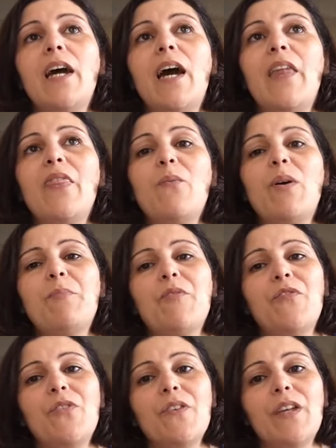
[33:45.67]
and the one
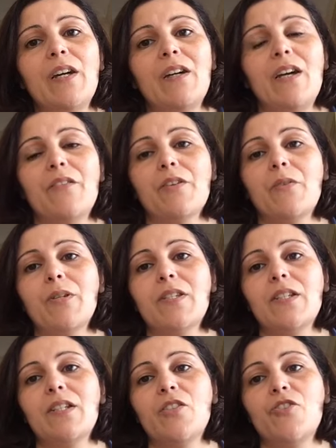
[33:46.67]
before that had
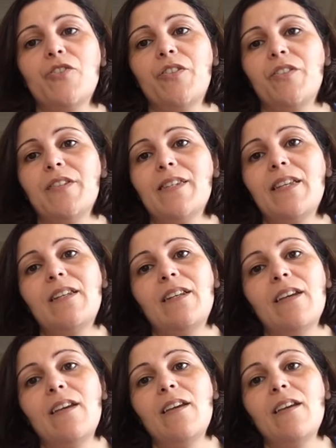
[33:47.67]
requested to join on
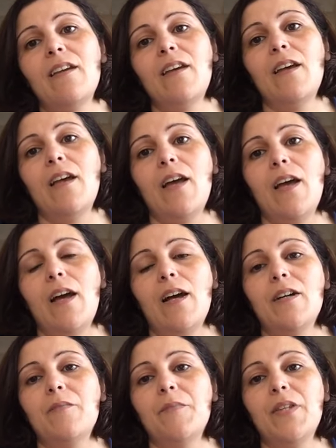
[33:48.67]
Sunday,
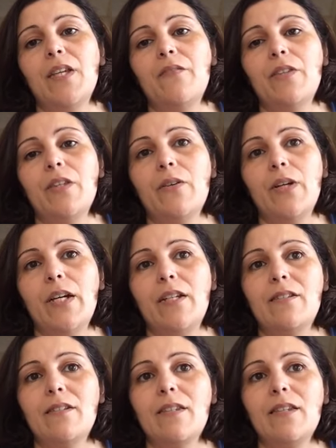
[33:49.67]
even though I
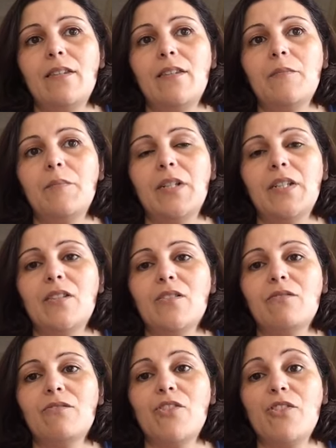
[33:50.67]
hadn't seen them
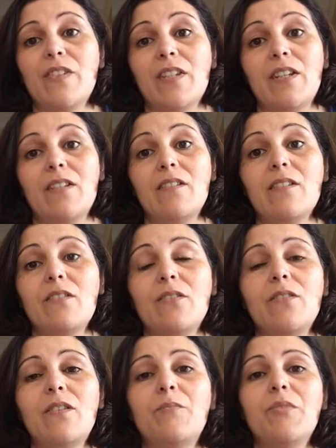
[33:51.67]
until Tuesday.
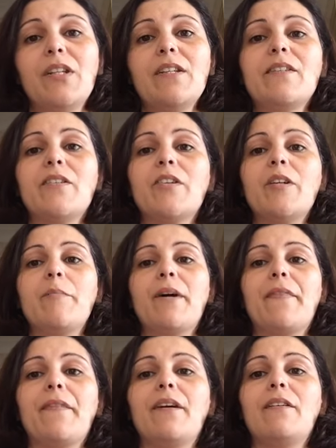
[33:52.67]
So I'm really sorry
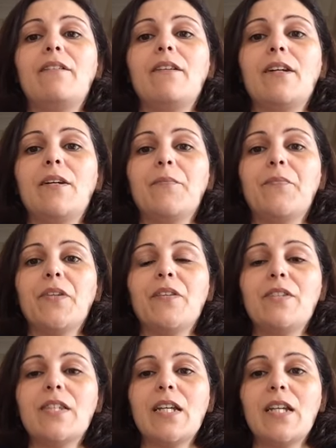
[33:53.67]
about that,
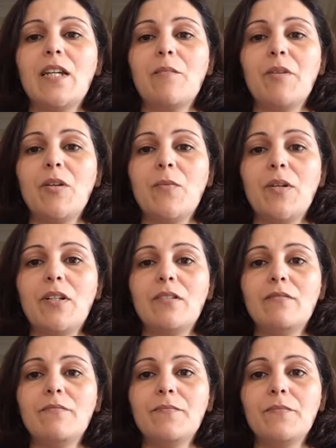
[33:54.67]
if it's taking me a
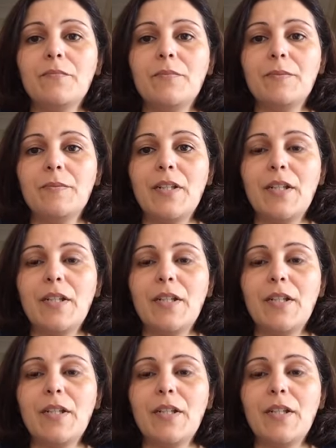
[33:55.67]
while, but